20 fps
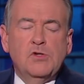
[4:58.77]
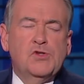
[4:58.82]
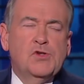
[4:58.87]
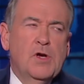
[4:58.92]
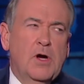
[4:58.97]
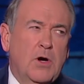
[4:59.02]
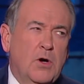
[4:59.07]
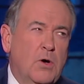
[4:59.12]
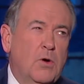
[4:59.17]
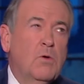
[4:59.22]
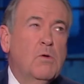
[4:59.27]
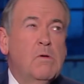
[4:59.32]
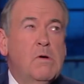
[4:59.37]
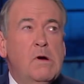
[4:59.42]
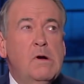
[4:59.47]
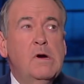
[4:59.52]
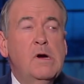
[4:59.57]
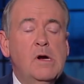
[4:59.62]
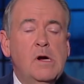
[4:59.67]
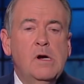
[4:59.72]
So
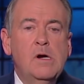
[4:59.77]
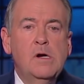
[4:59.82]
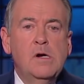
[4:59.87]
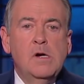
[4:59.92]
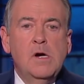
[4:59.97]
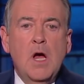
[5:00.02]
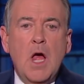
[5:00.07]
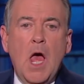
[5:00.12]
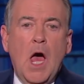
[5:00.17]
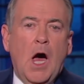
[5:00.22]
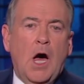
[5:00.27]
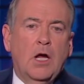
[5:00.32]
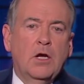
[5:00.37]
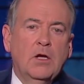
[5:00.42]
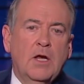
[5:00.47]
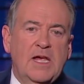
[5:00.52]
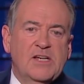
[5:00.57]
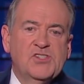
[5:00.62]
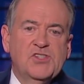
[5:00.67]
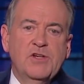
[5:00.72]

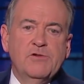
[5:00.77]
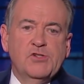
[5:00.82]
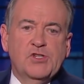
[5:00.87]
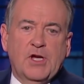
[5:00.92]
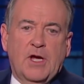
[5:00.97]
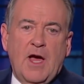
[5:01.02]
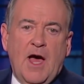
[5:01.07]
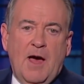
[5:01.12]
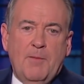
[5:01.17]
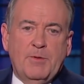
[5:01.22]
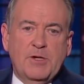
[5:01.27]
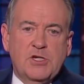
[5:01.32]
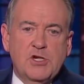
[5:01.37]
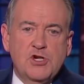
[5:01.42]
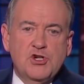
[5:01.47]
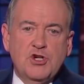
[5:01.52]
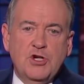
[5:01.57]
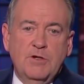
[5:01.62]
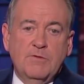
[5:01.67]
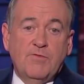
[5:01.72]
Unless there's a
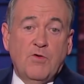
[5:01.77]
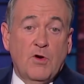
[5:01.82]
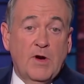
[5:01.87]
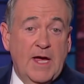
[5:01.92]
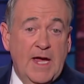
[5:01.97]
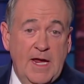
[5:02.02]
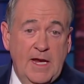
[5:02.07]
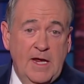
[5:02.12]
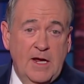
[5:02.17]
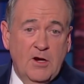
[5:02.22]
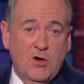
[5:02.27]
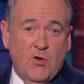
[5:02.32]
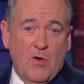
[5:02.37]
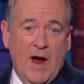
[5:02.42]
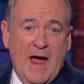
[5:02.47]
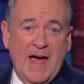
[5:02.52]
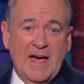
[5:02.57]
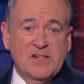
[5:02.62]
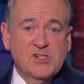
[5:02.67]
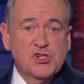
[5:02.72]
competition for eating
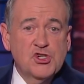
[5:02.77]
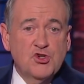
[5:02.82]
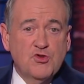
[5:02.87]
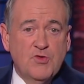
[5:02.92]
grass,